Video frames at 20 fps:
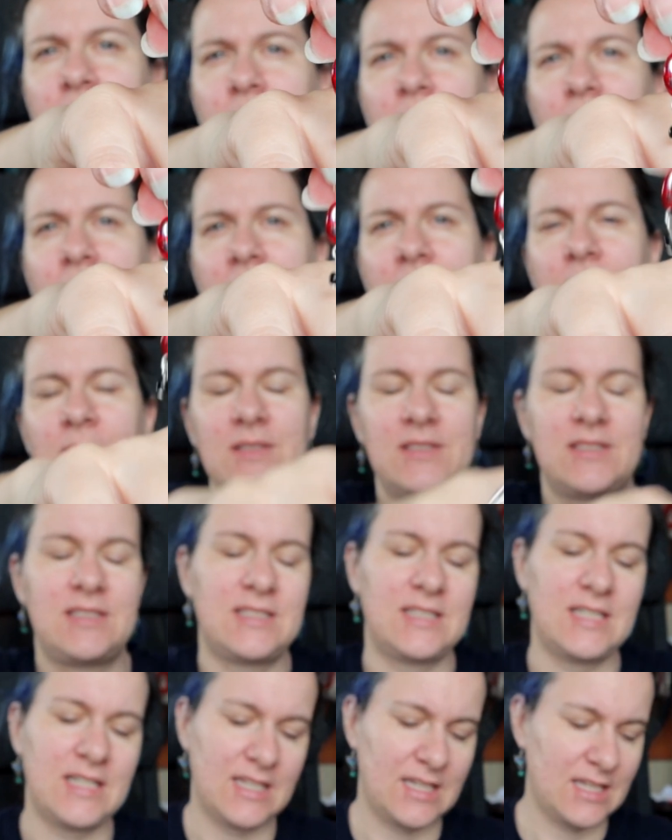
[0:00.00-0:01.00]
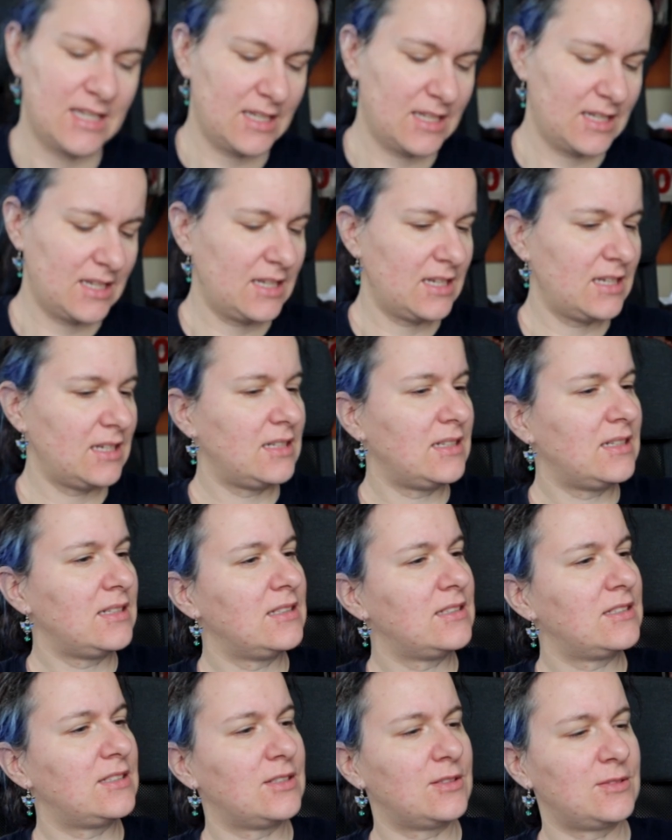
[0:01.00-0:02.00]
white ones.
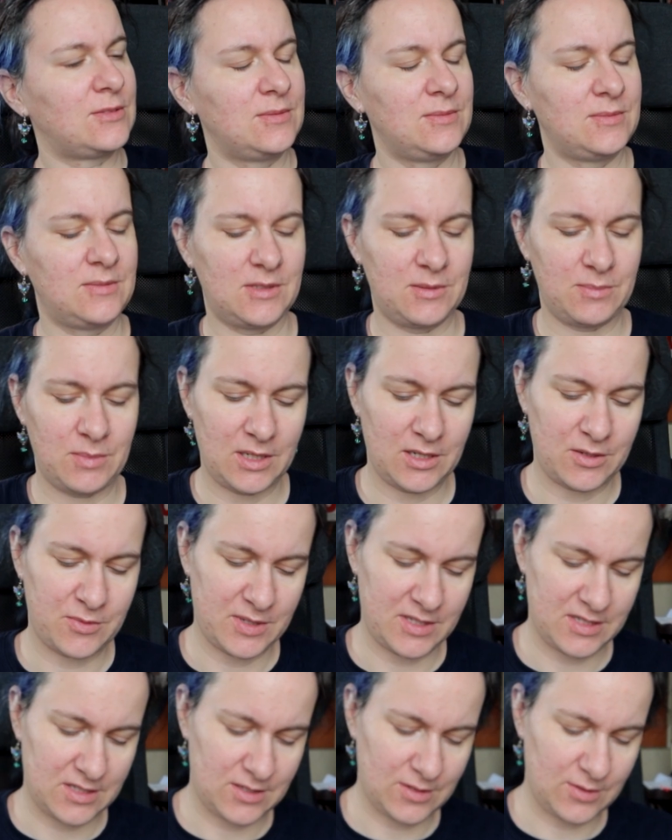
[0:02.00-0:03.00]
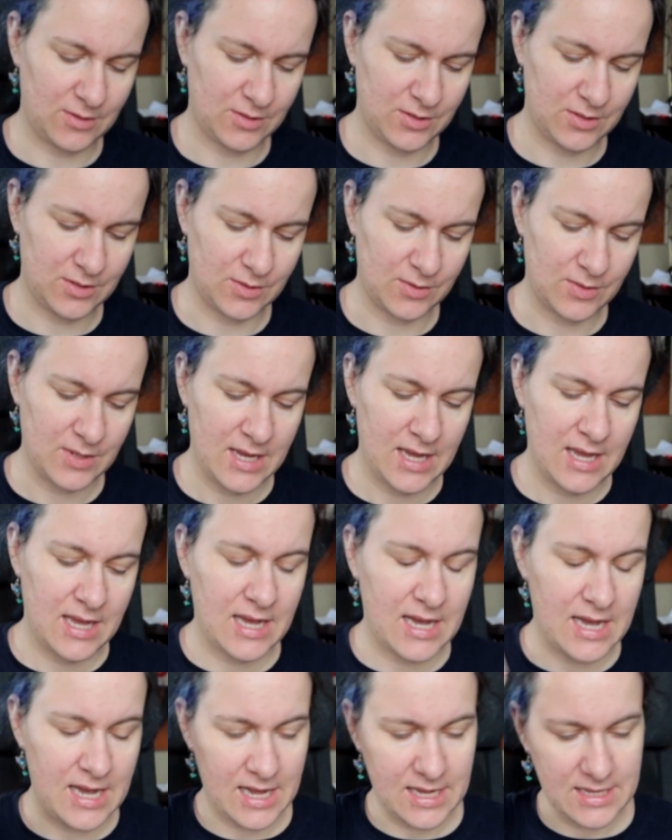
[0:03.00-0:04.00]
So the black ones also.
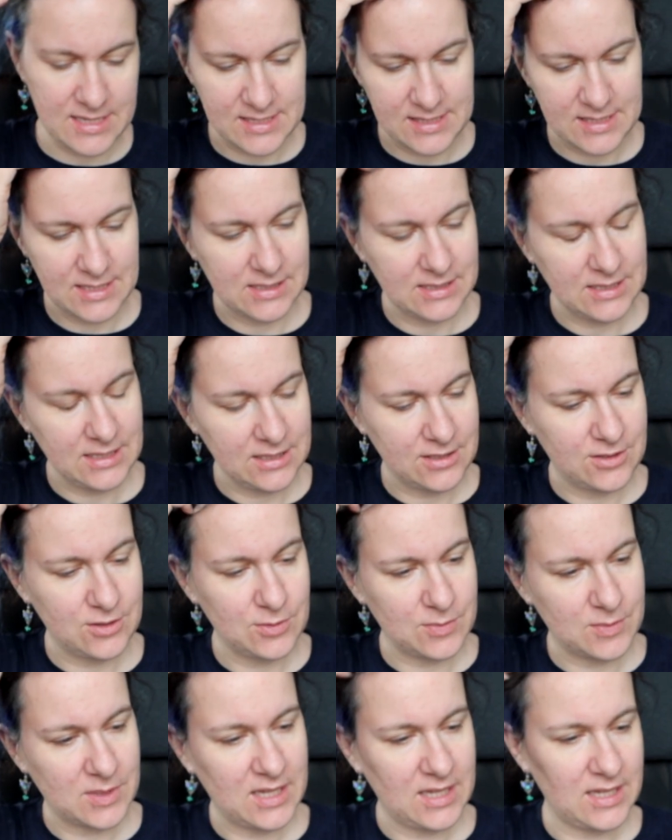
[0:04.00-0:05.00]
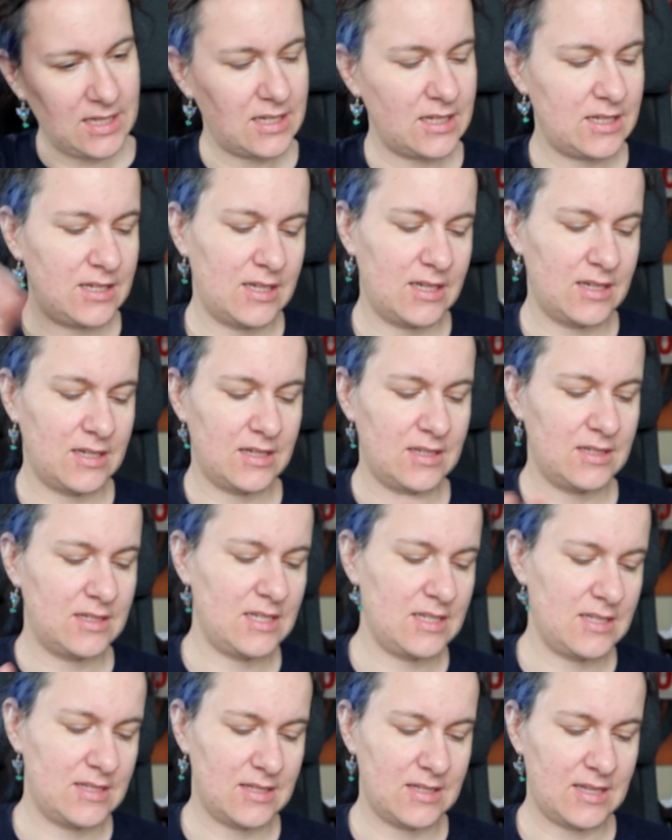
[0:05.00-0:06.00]
I still need to make
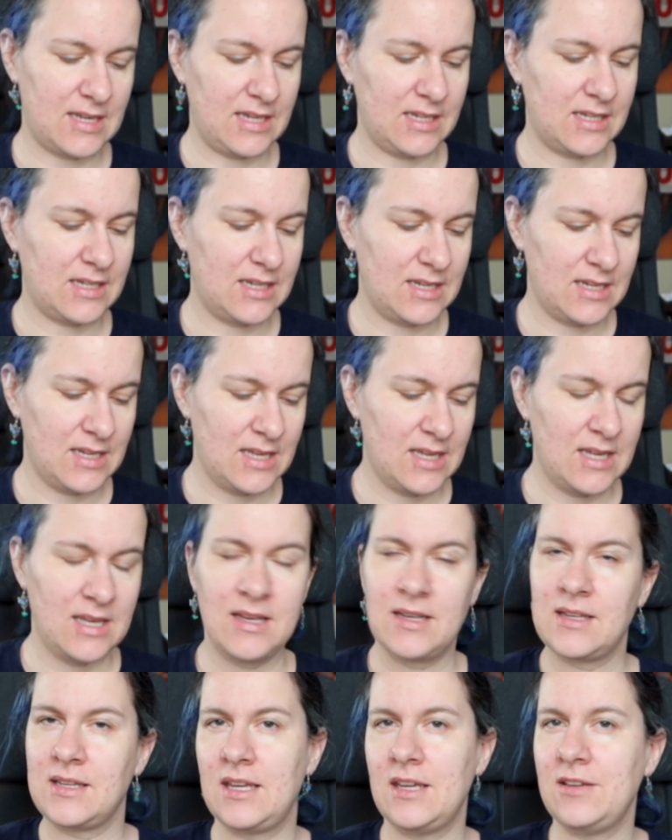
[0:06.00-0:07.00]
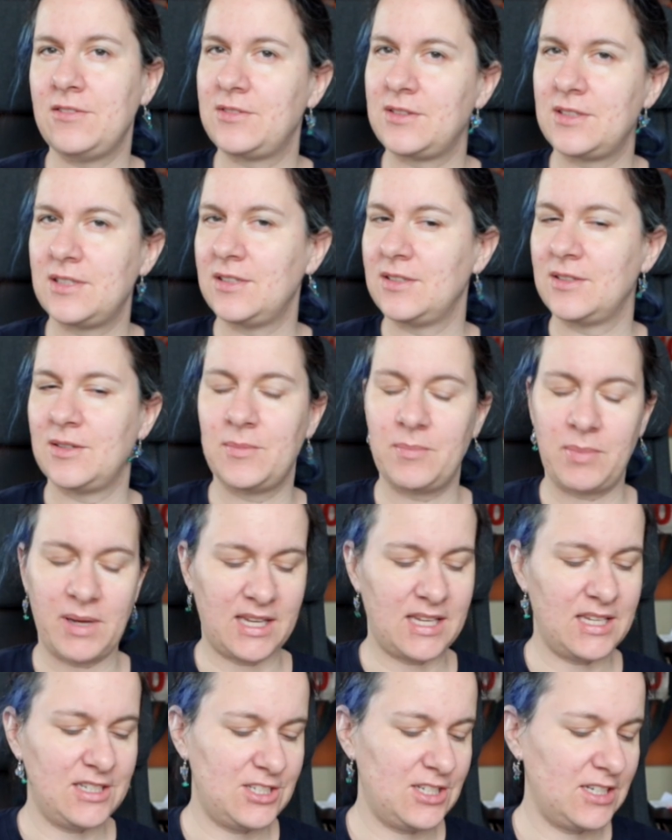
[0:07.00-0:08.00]
this like gift
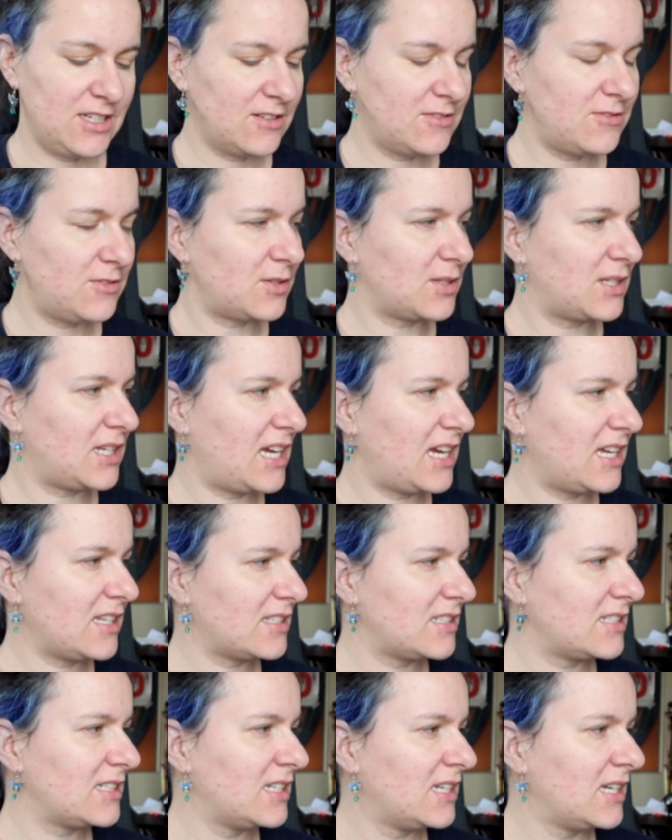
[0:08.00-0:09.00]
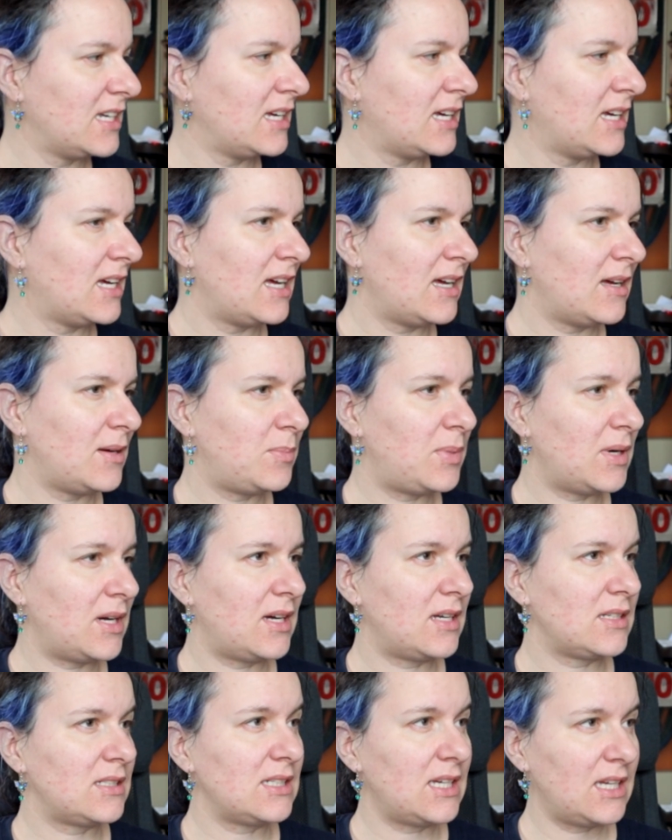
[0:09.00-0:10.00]
packaging for that,
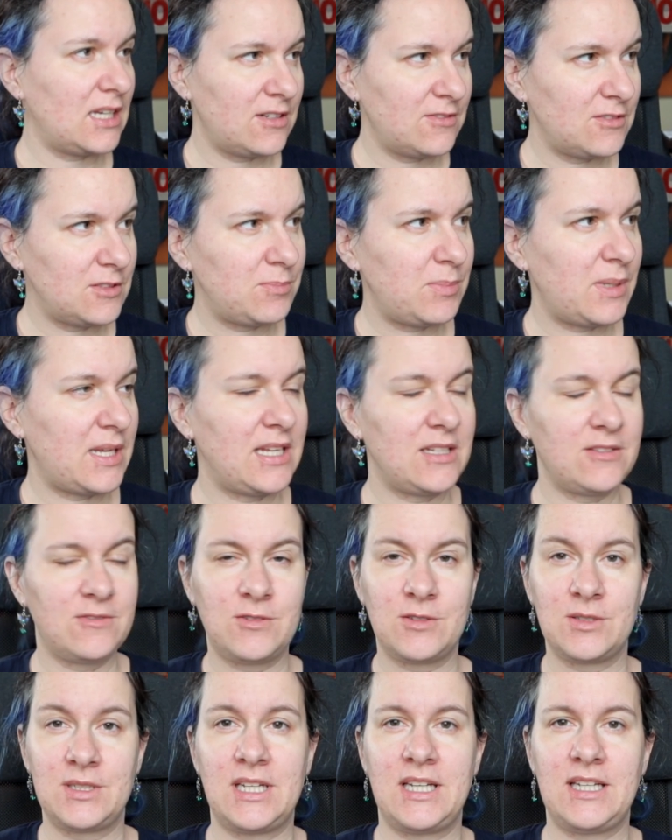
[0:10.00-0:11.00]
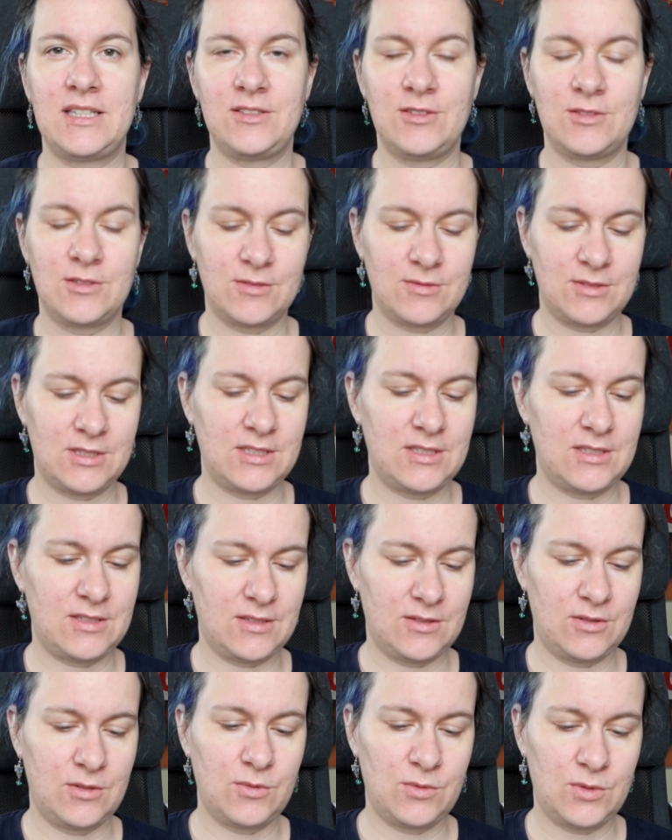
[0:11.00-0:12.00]
but I have a plan for that, you know,
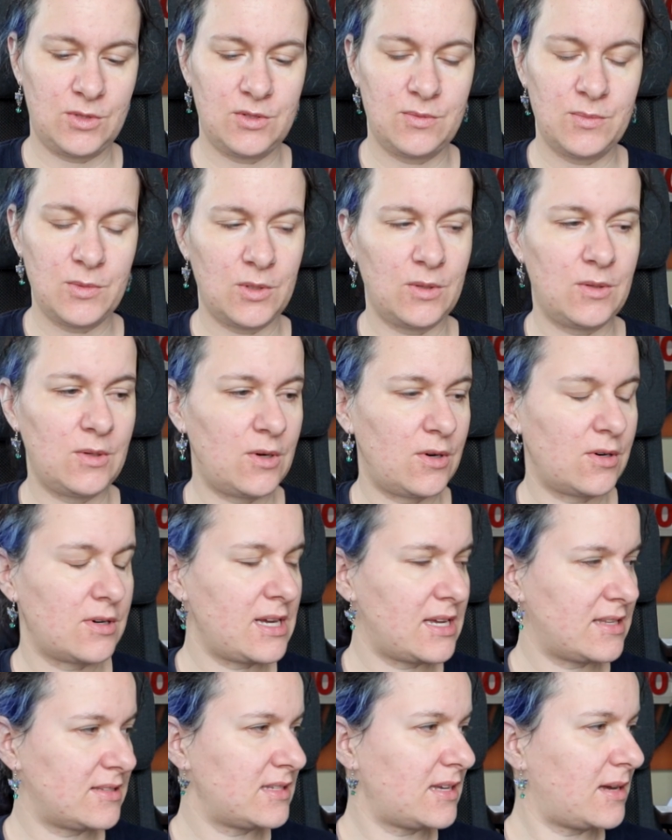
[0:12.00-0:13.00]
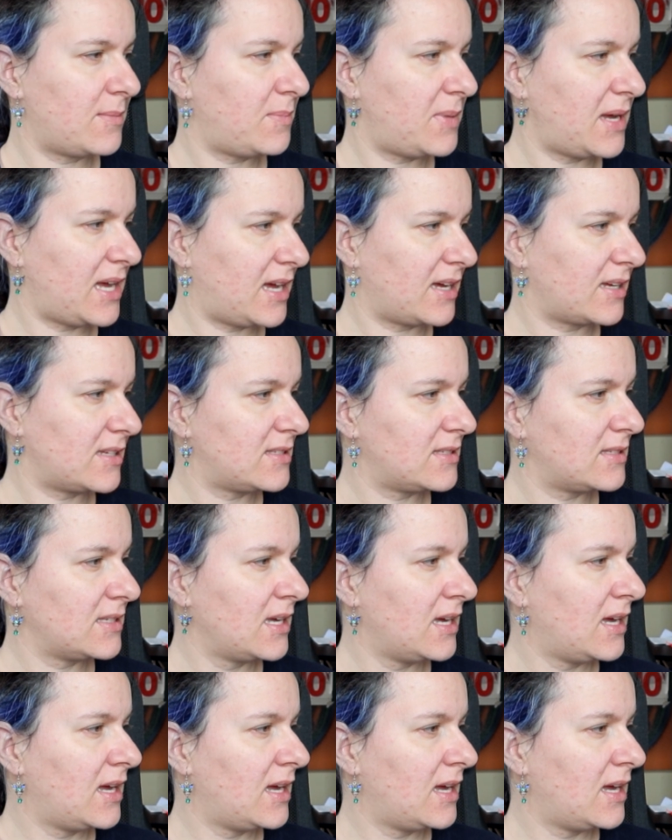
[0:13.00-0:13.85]
those small organza packs